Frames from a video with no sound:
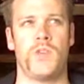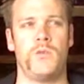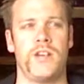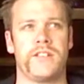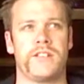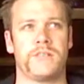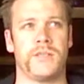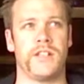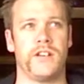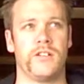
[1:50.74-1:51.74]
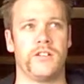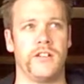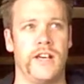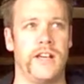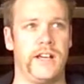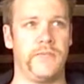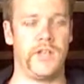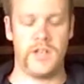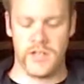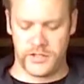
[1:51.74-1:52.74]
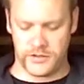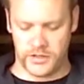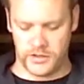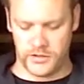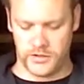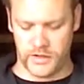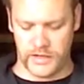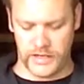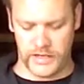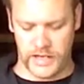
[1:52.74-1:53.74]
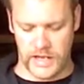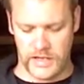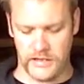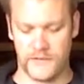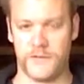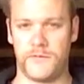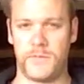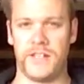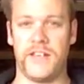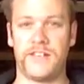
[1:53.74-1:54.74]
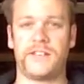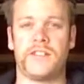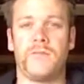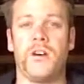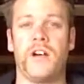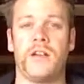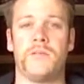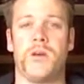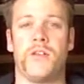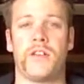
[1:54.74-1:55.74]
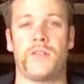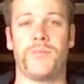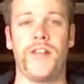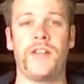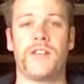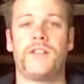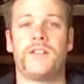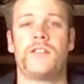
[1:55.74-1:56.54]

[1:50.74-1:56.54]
What else has been going on? So I have been tasting my pot kettle black,